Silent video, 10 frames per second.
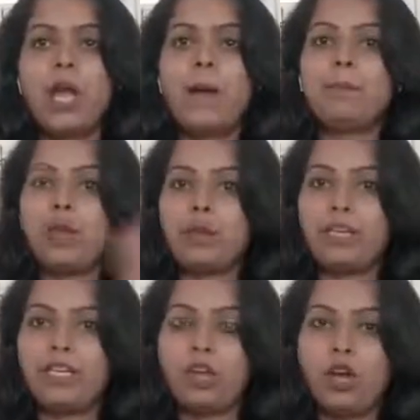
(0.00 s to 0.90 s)

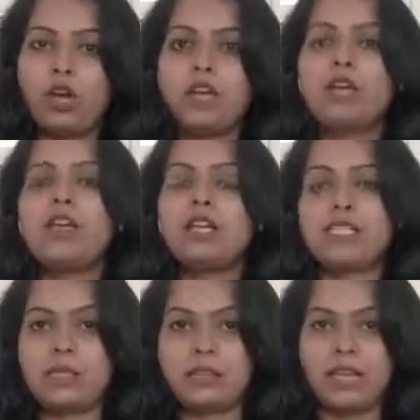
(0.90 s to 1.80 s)
Property law is a
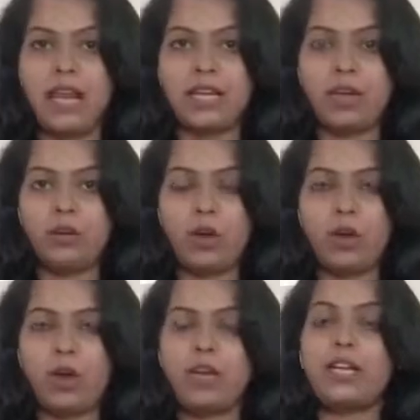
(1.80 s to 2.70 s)
substantive law,
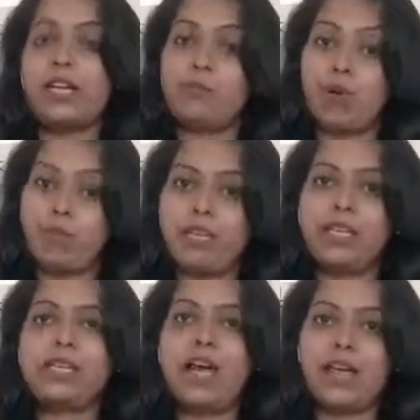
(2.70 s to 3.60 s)
or Indian Property
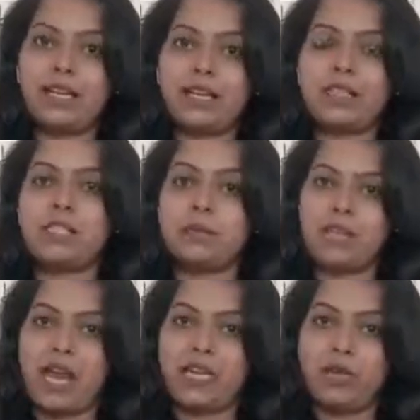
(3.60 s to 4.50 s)
Act is a
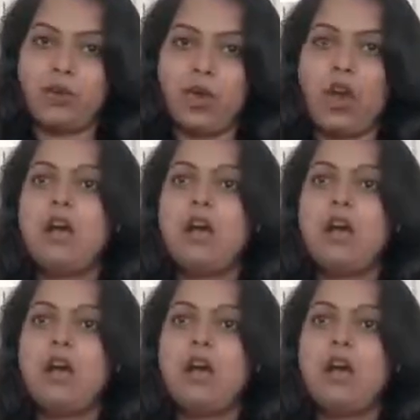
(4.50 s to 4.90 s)
substantive law,